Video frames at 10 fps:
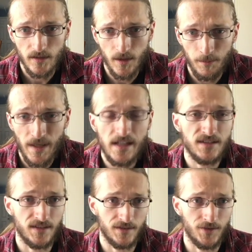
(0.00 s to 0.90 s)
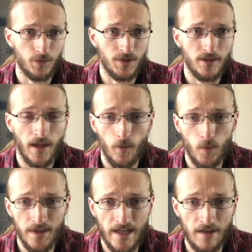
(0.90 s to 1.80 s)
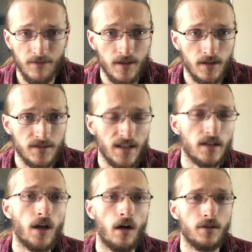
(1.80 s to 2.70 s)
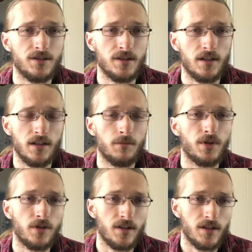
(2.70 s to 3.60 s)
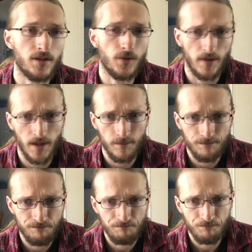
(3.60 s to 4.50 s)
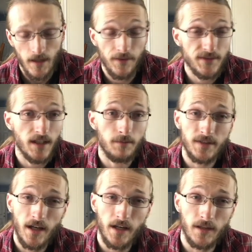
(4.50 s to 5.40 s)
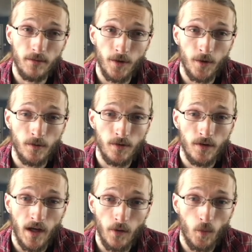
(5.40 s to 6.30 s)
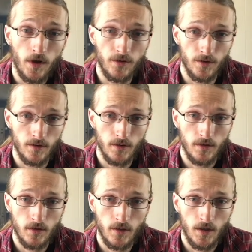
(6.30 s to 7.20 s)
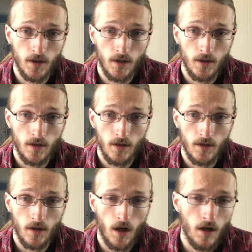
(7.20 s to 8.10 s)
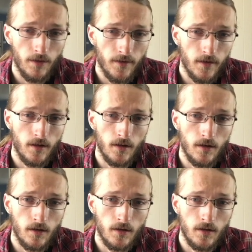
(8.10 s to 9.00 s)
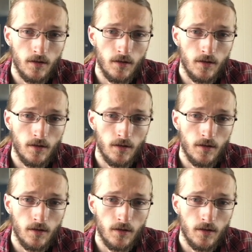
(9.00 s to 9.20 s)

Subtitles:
amazing to me that we have the technology and the ability to do that. At the same time, though, I wonder, are there